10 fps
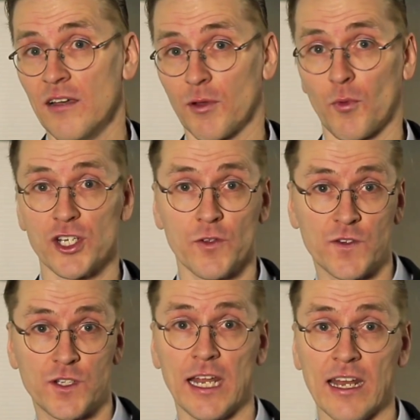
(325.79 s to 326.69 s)
But once
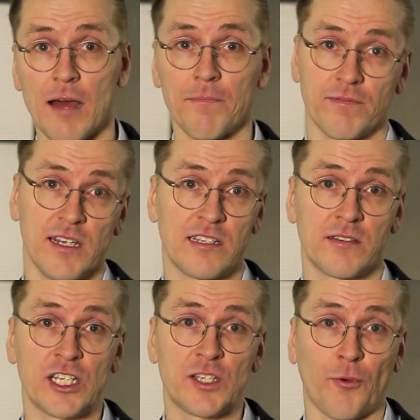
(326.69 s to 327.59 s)
you've set it up,
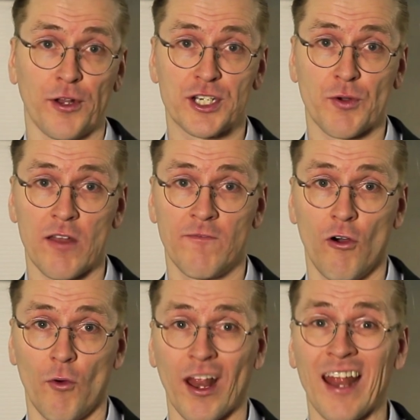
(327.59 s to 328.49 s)
it's, it's pretty straightforward.